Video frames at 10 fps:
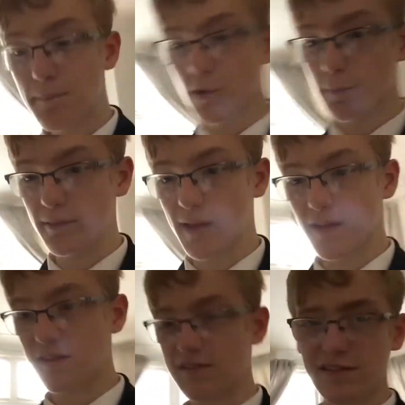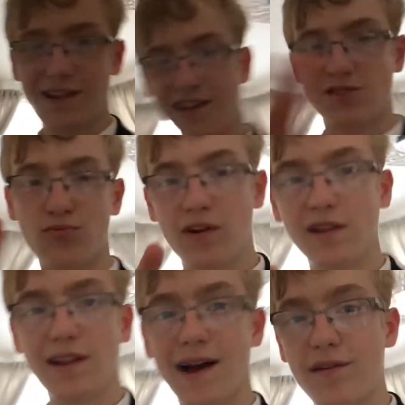public slash real
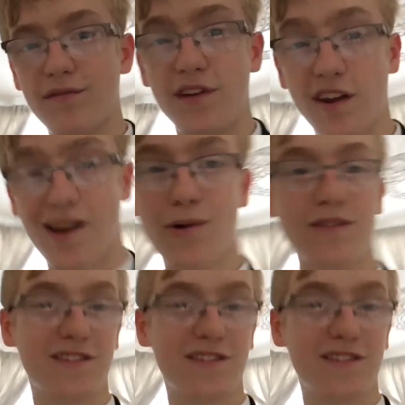life video